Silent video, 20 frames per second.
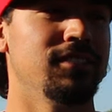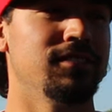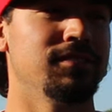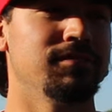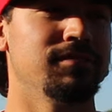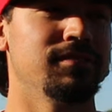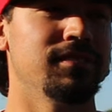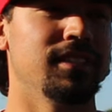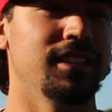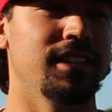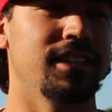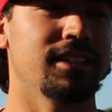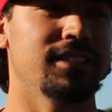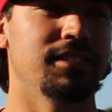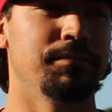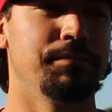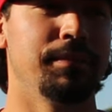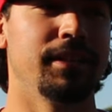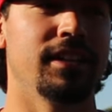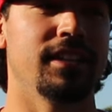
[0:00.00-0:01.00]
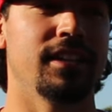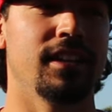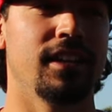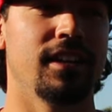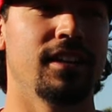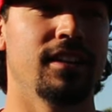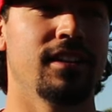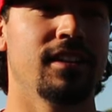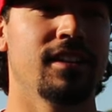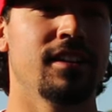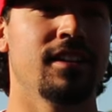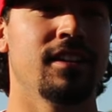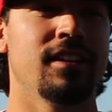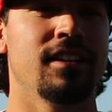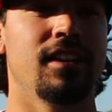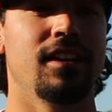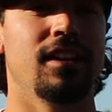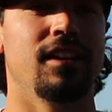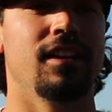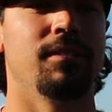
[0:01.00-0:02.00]
know, I guess the big kid.
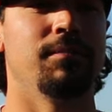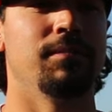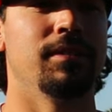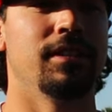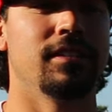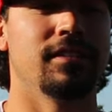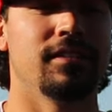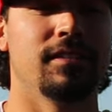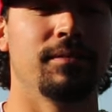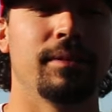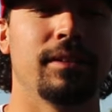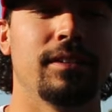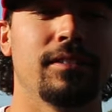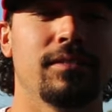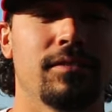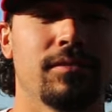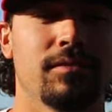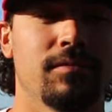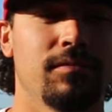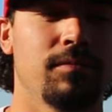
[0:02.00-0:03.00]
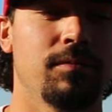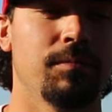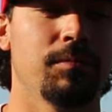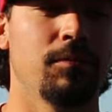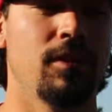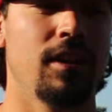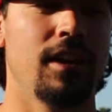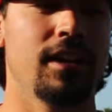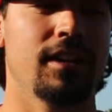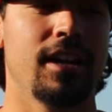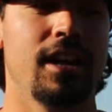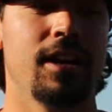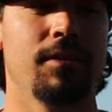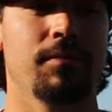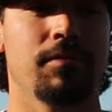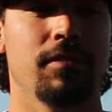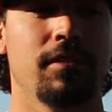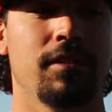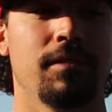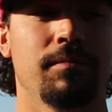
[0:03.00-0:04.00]
Uh, but I mean, where I
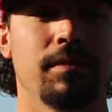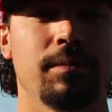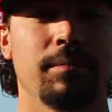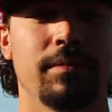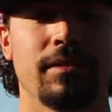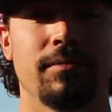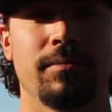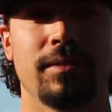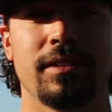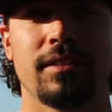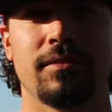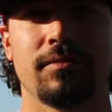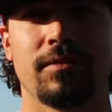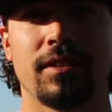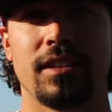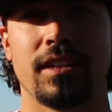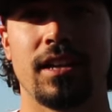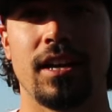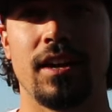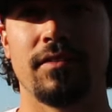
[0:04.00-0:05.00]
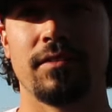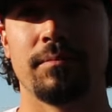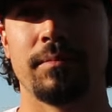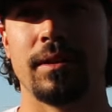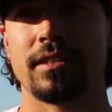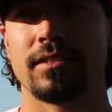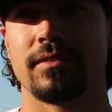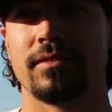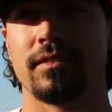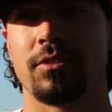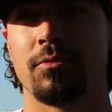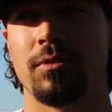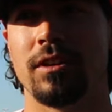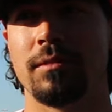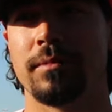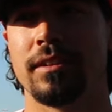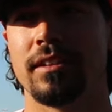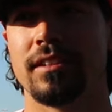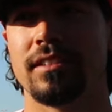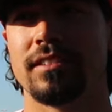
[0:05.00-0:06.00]
came from, I mean, we didn't really have the best of
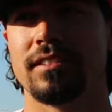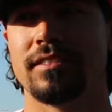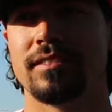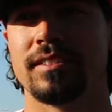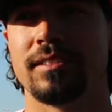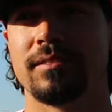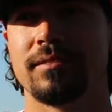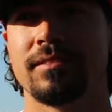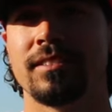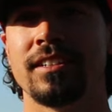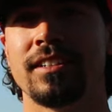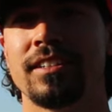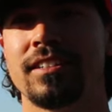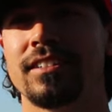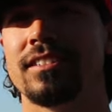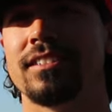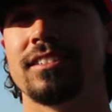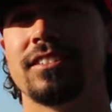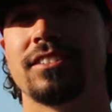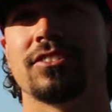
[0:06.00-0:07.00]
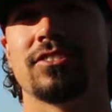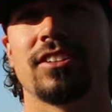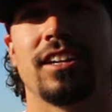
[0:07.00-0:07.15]
equipment, and then you're